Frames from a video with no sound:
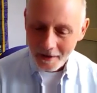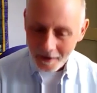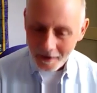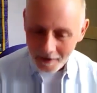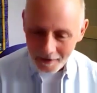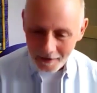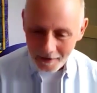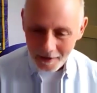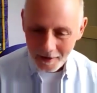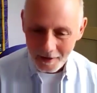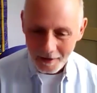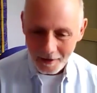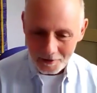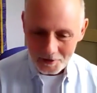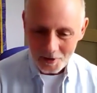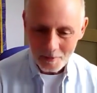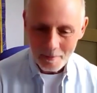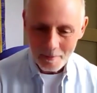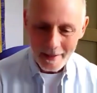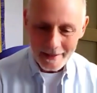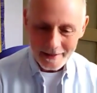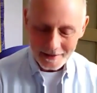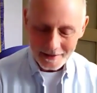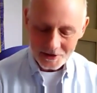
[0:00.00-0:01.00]
aha to
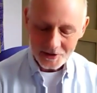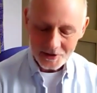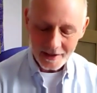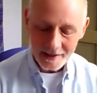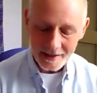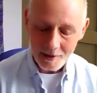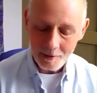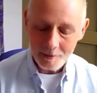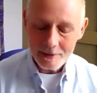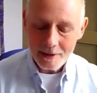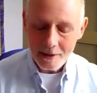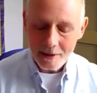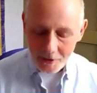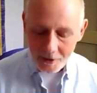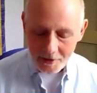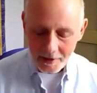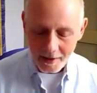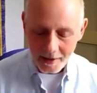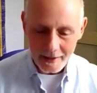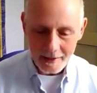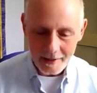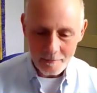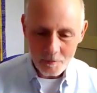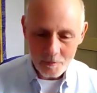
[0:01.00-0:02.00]
me to say,
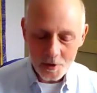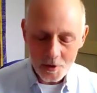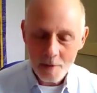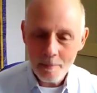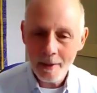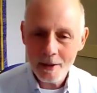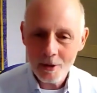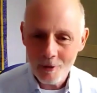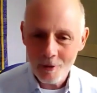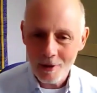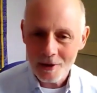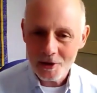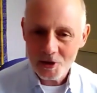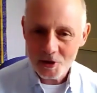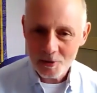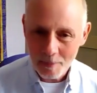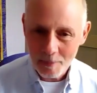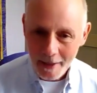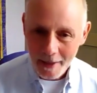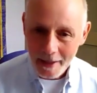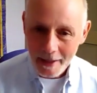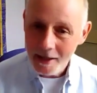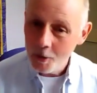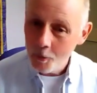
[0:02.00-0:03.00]
okay, you better
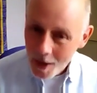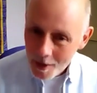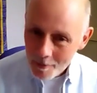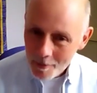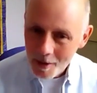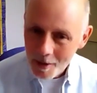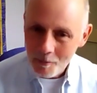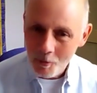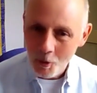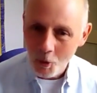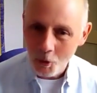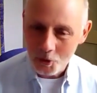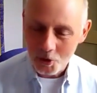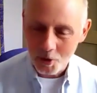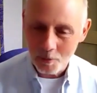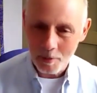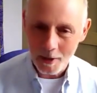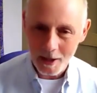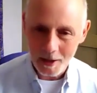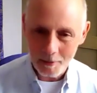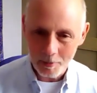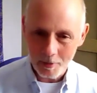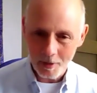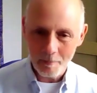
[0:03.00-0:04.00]
explain a wee bit more to
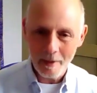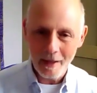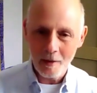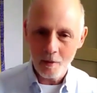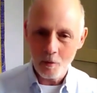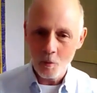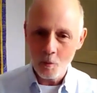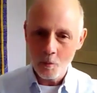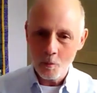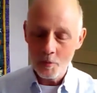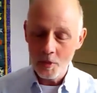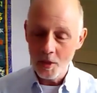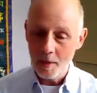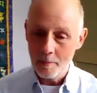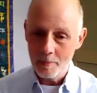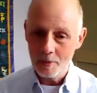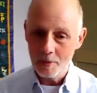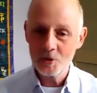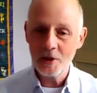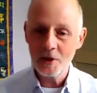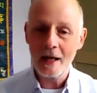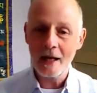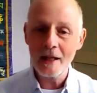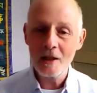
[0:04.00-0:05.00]
people about the
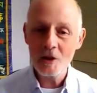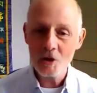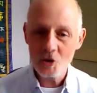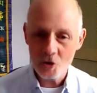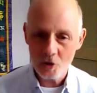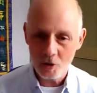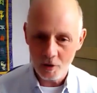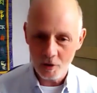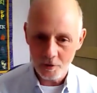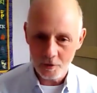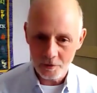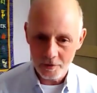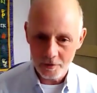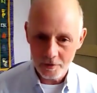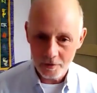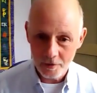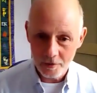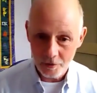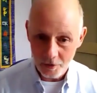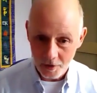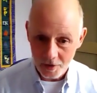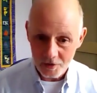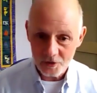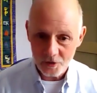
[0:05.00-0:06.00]
potential
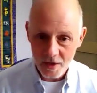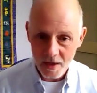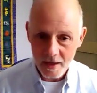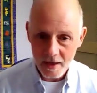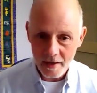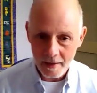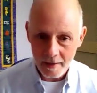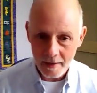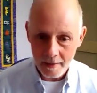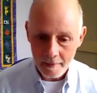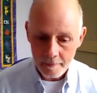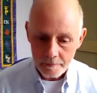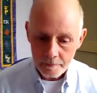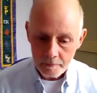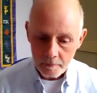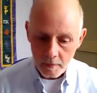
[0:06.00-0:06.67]
that's there.